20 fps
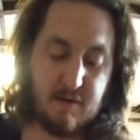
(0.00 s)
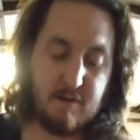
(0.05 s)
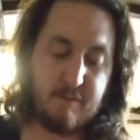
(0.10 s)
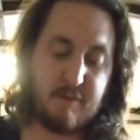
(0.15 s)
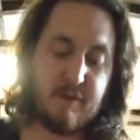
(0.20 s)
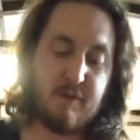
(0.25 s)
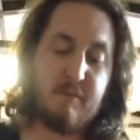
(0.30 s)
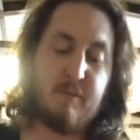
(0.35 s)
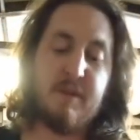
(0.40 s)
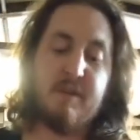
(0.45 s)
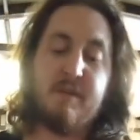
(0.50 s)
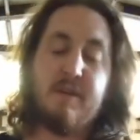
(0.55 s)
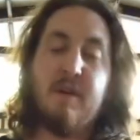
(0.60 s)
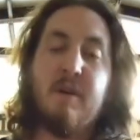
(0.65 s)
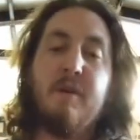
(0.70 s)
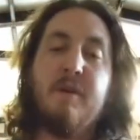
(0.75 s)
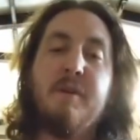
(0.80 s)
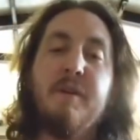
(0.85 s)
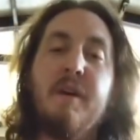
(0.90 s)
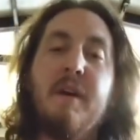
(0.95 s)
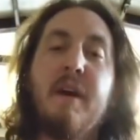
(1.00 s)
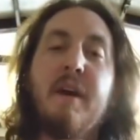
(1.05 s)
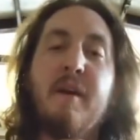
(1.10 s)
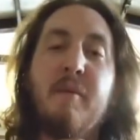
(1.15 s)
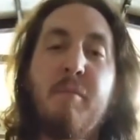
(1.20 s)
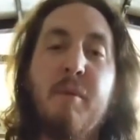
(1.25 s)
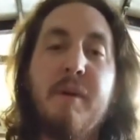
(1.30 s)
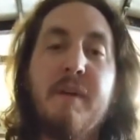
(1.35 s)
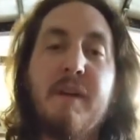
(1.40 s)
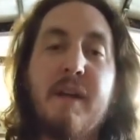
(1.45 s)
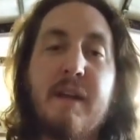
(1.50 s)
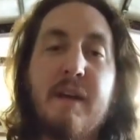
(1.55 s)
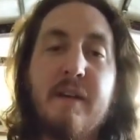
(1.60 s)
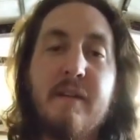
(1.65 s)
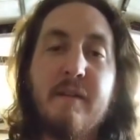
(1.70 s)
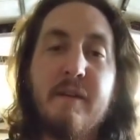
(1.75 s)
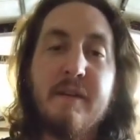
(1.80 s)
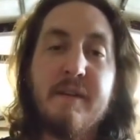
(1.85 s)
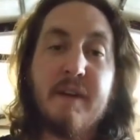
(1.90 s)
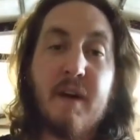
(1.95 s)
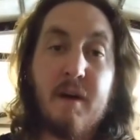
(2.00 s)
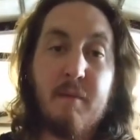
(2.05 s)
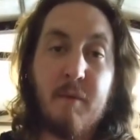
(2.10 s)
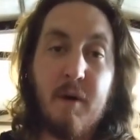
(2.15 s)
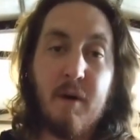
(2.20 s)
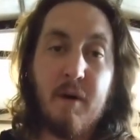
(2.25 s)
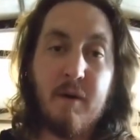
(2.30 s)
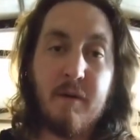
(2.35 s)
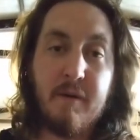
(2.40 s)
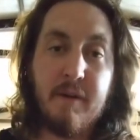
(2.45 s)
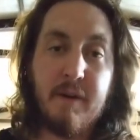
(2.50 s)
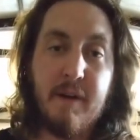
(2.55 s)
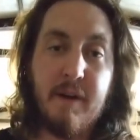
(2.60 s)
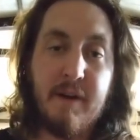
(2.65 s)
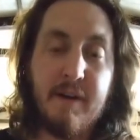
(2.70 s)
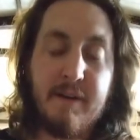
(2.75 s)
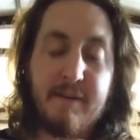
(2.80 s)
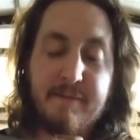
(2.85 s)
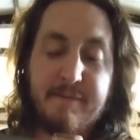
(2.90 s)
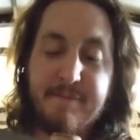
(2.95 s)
going to be showing you how to put together a tomahawk today.